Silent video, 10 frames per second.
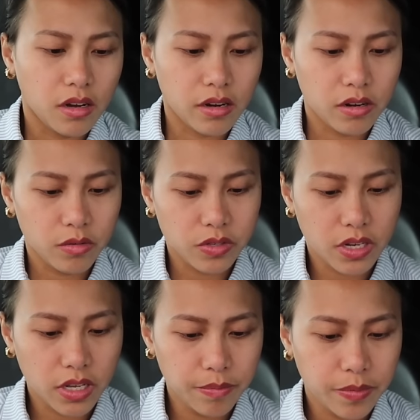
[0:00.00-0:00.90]
Arlo
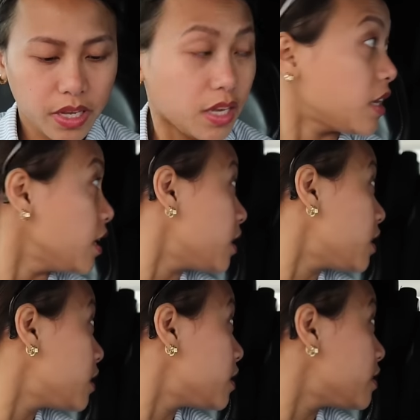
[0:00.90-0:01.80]
sleeping.
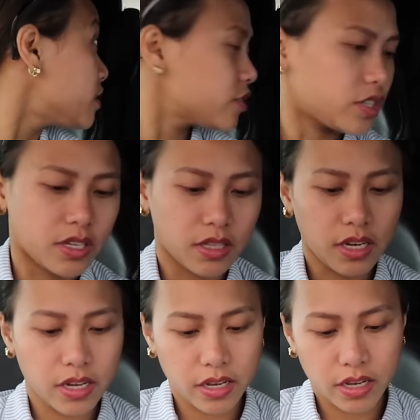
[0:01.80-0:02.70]
Siya na
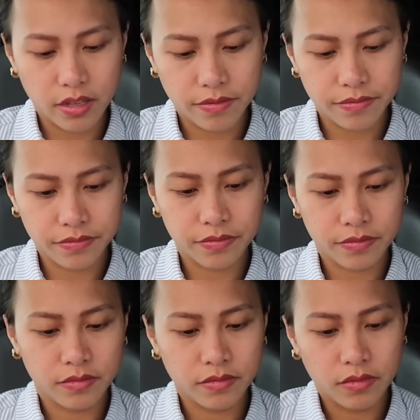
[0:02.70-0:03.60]
talaga.
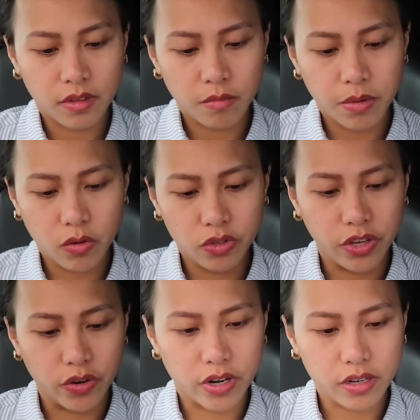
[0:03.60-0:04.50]
Pagod
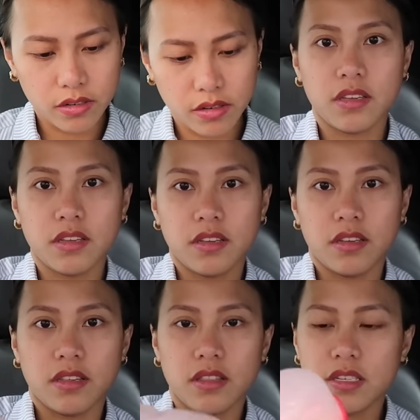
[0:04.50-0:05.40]
yarn.
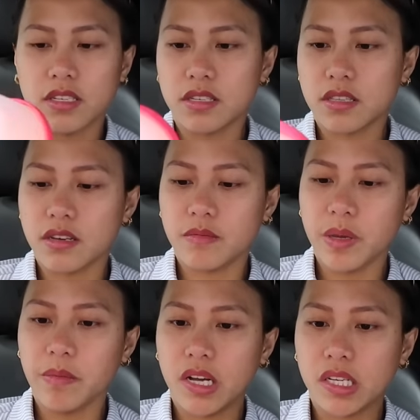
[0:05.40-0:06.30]
This is the
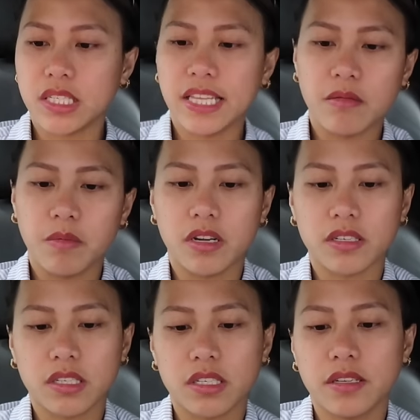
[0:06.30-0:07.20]
bee box, snack
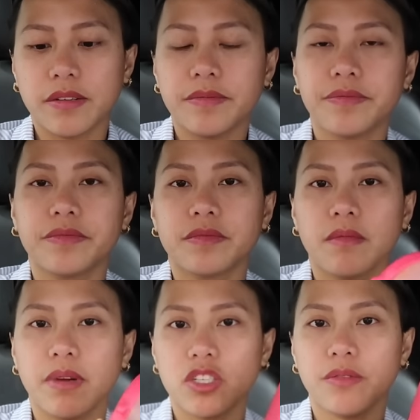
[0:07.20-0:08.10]
box.
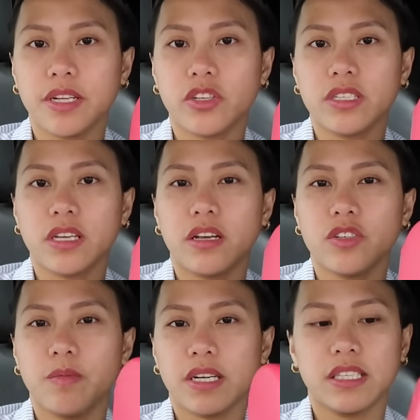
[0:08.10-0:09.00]
Machi-machi sa
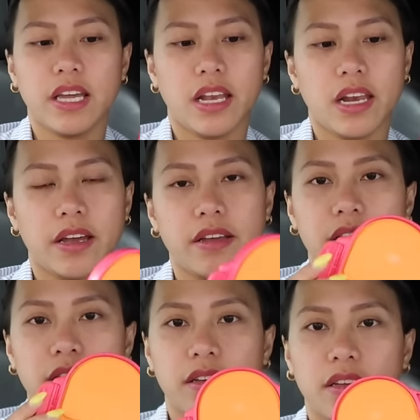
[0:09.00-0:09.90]
lunch box ni Ayla.
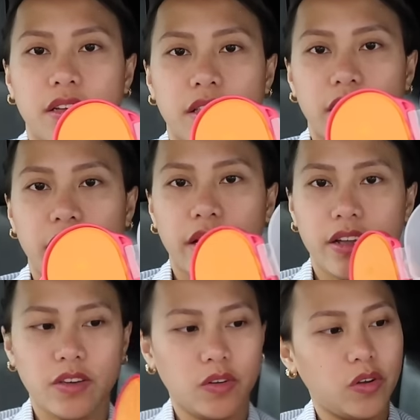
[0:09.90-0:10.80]
There
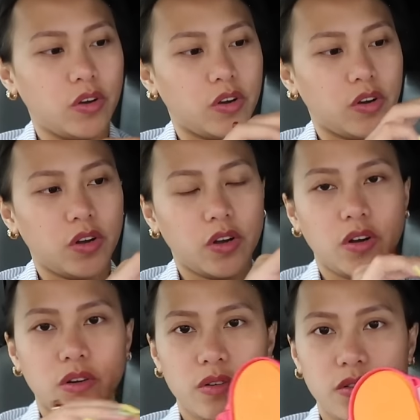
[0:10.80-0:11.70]
you
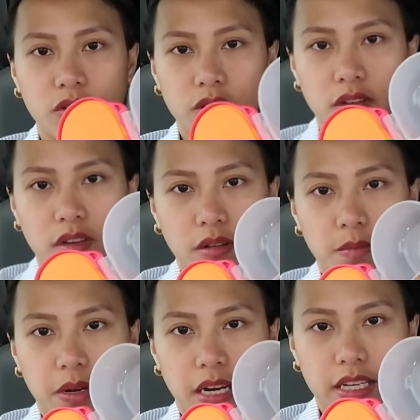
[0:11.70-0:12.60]
go.
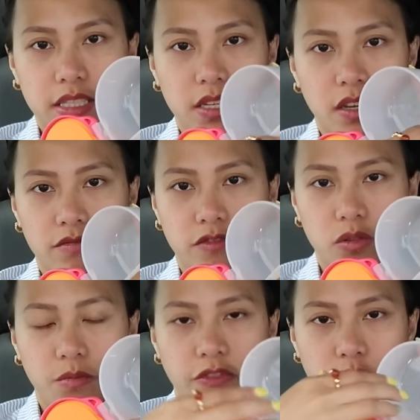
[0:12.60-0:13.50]
Plenty of
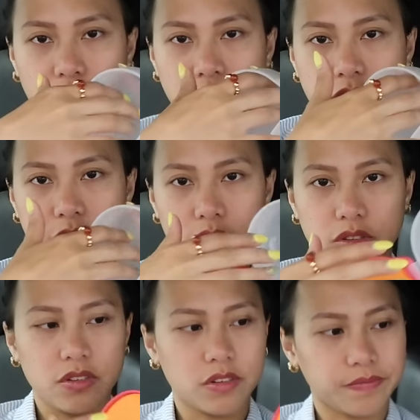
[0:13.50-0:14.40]
room for her
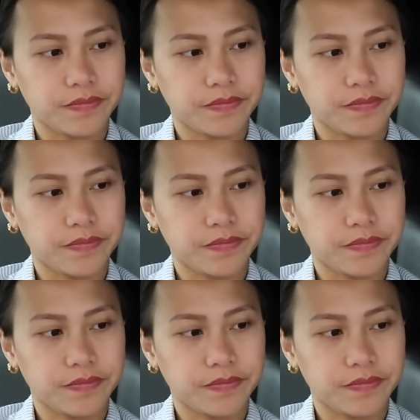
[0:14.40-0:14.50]
fruits.